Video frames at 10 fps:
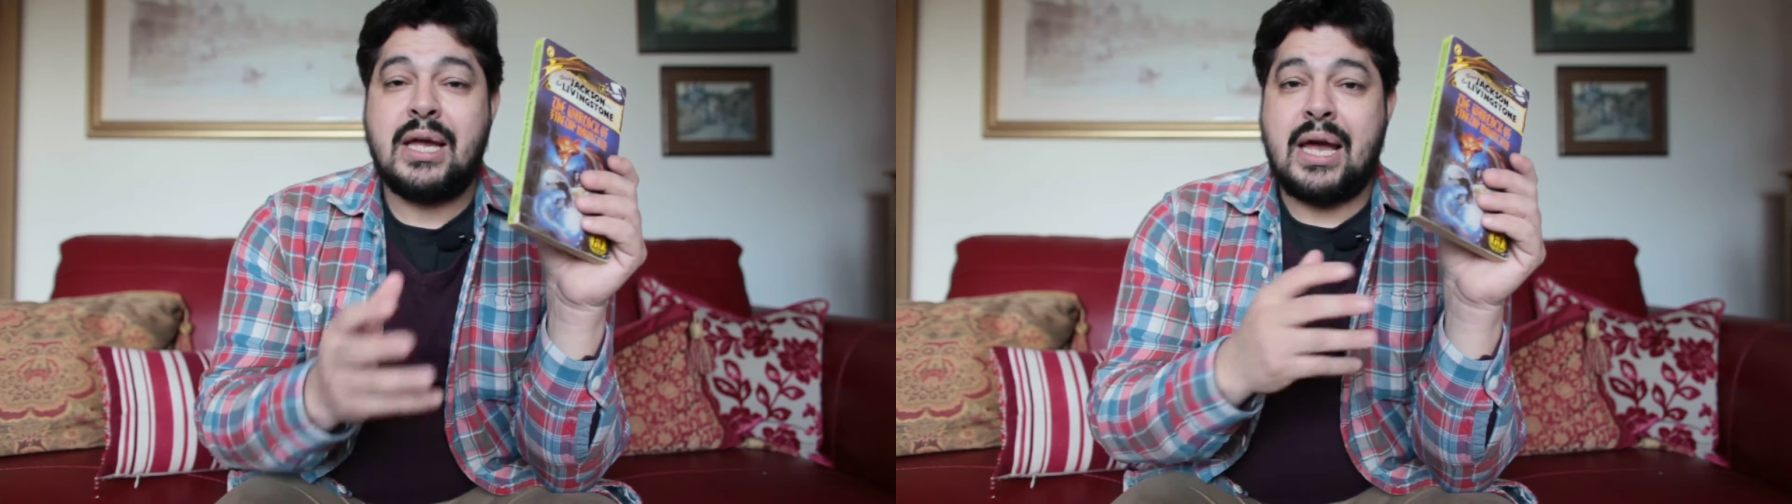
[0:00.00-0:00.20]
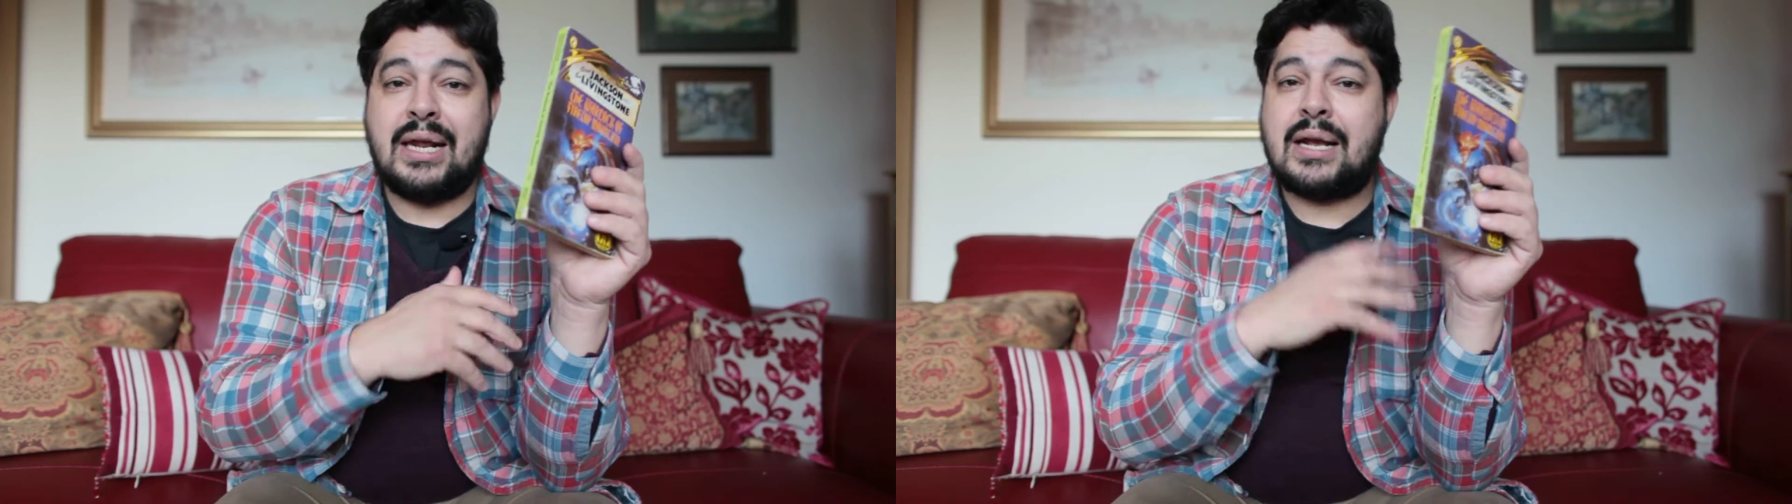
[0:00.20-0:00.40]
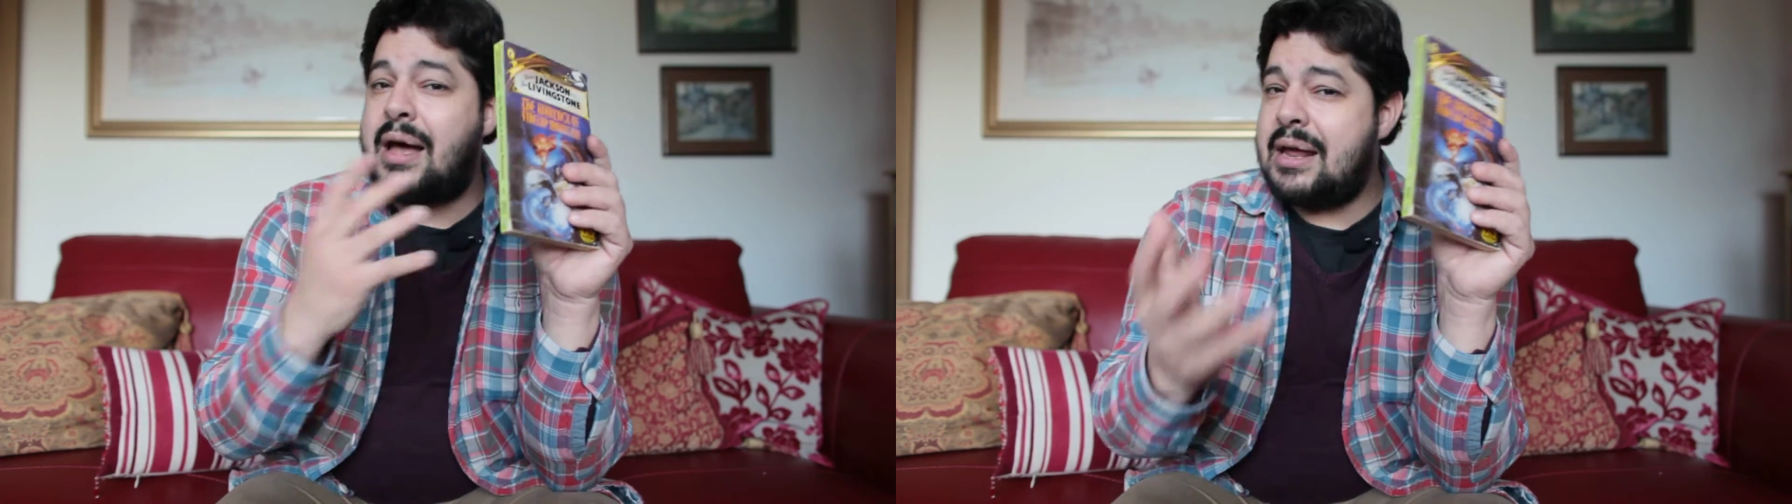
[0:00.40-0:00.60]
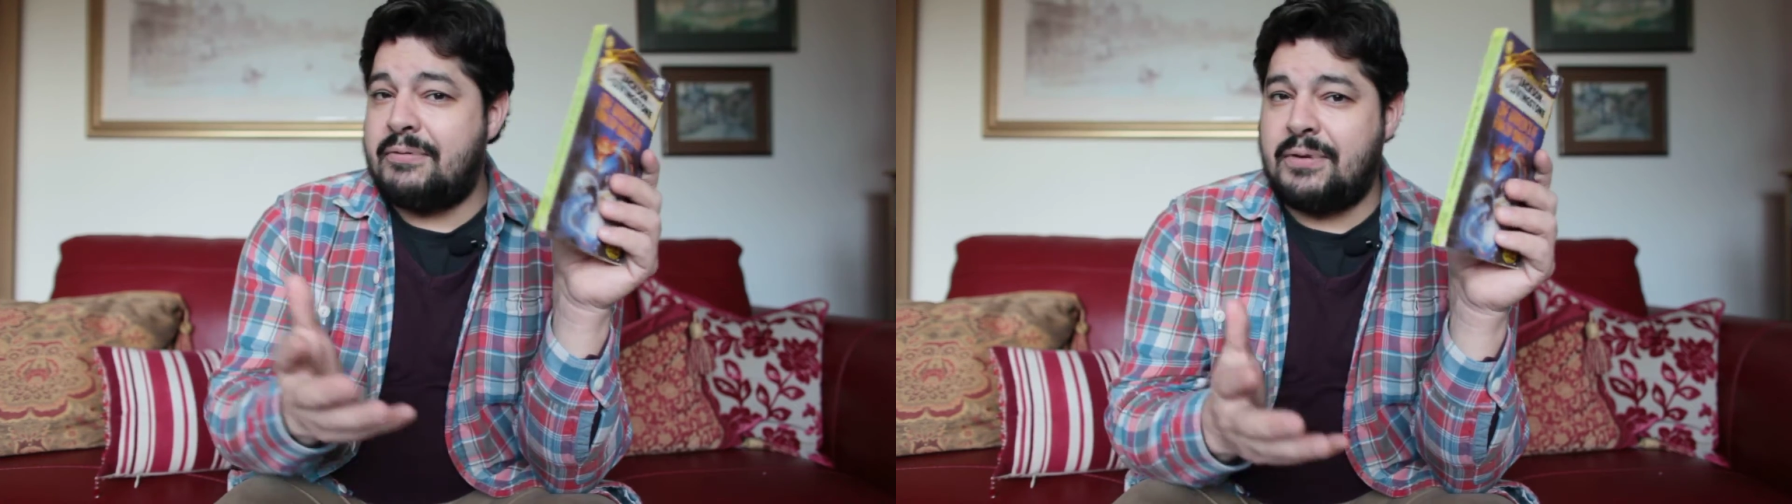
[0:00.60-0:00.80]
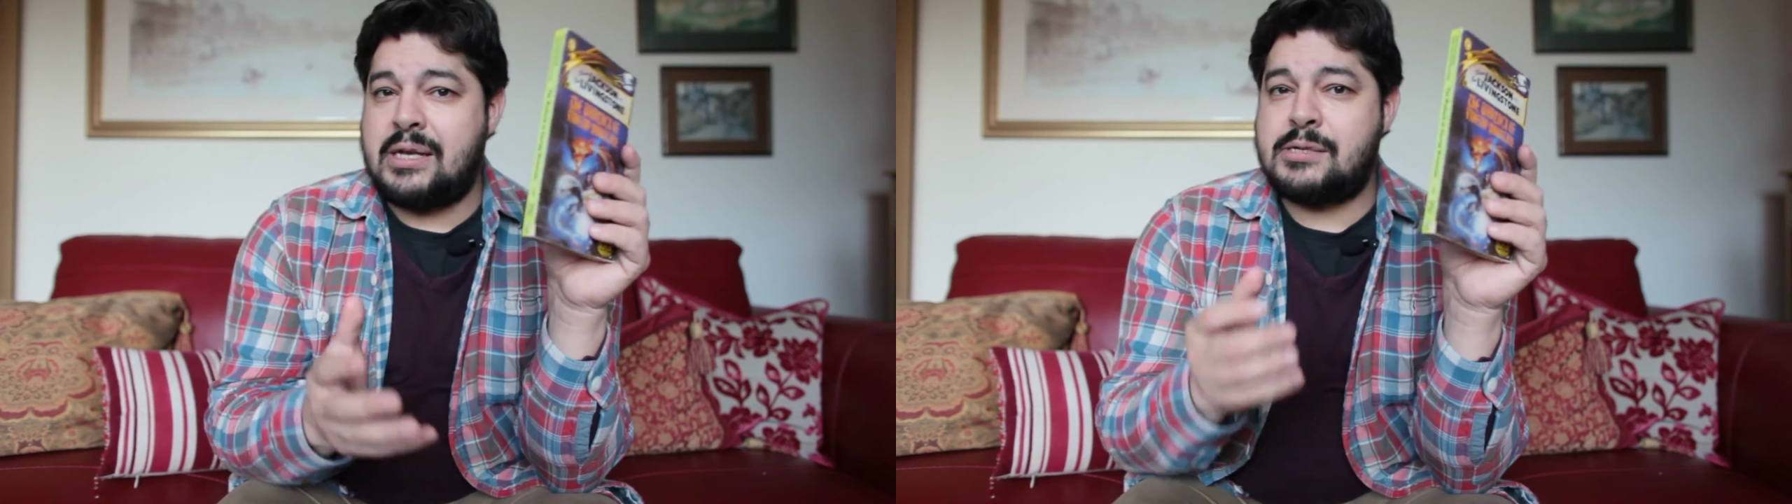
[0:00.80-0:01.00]
And it kind
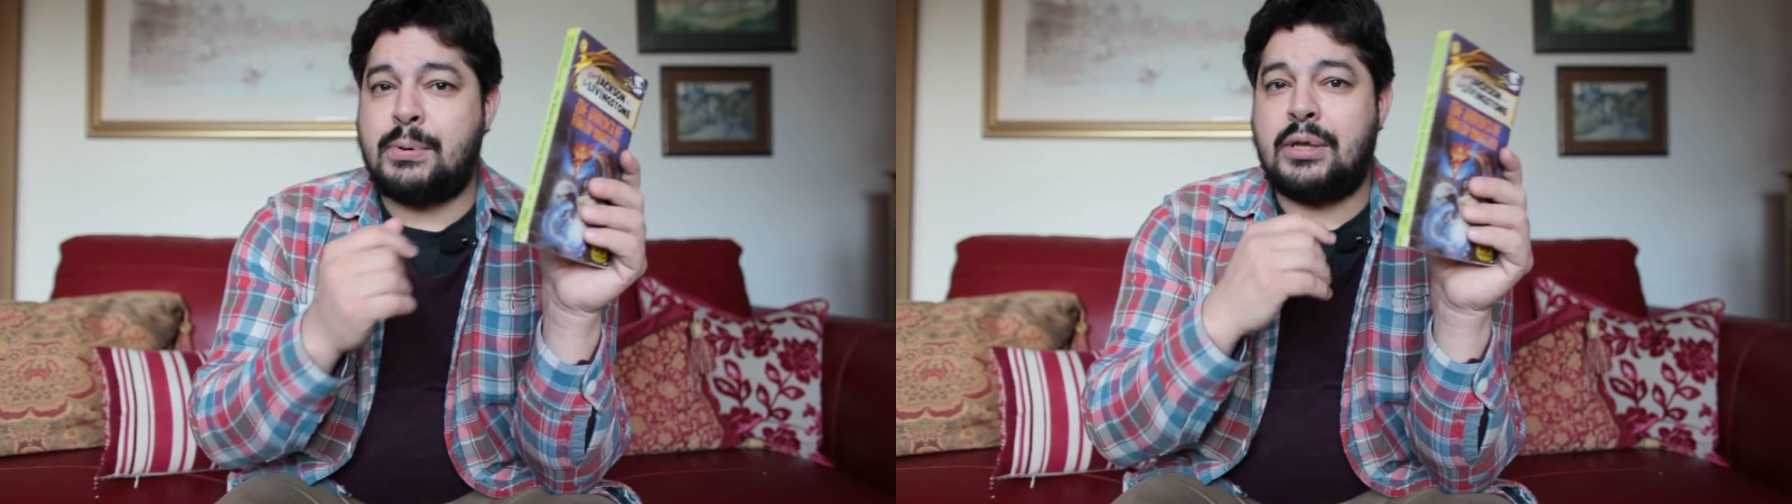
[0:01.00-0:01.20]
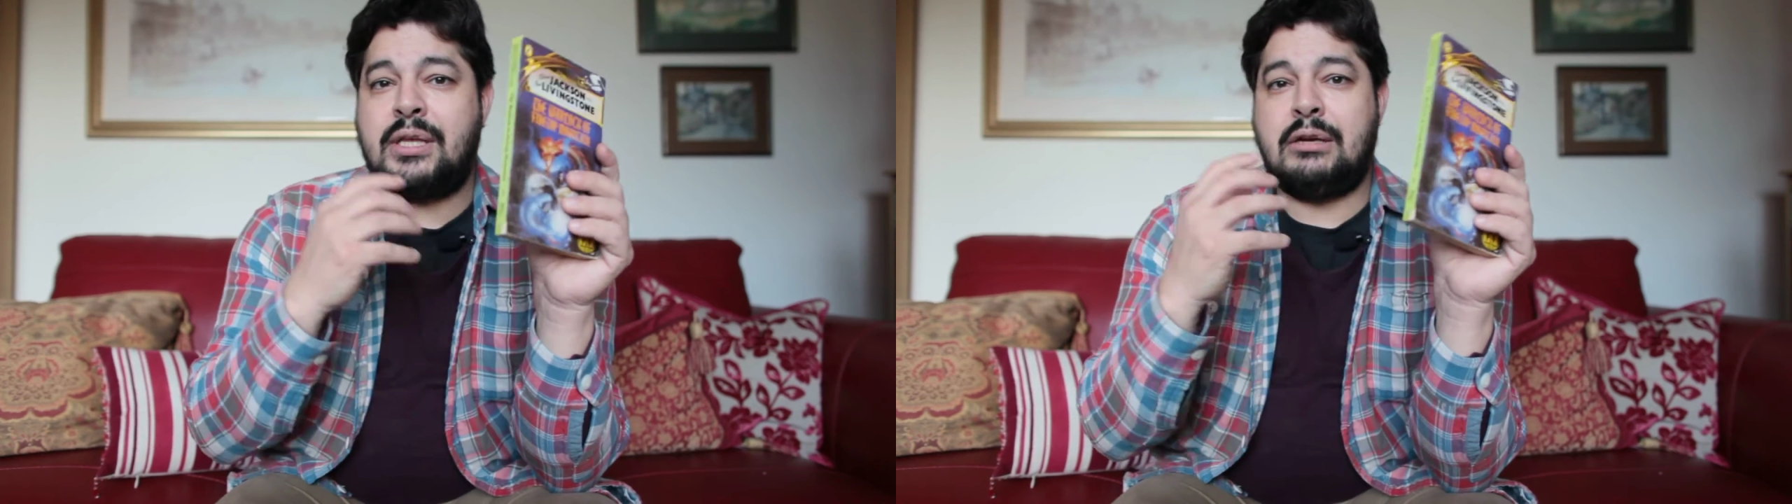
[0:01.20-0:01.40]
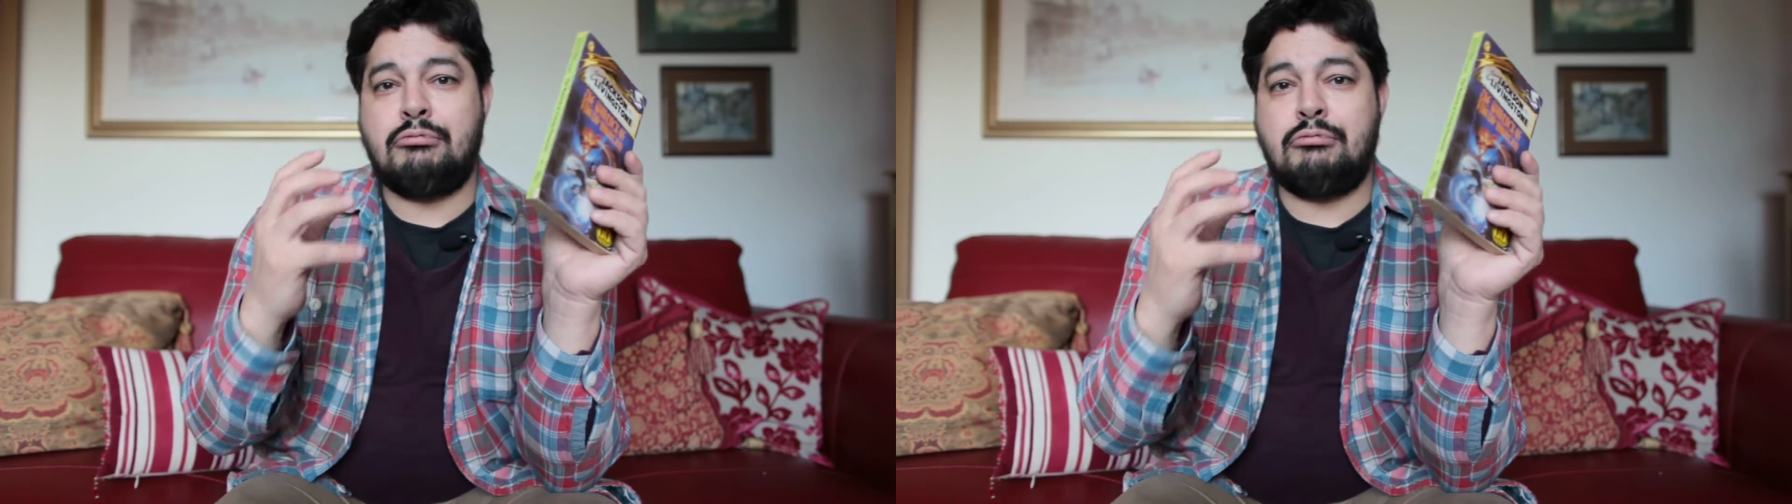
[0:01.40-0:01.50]
of is, but the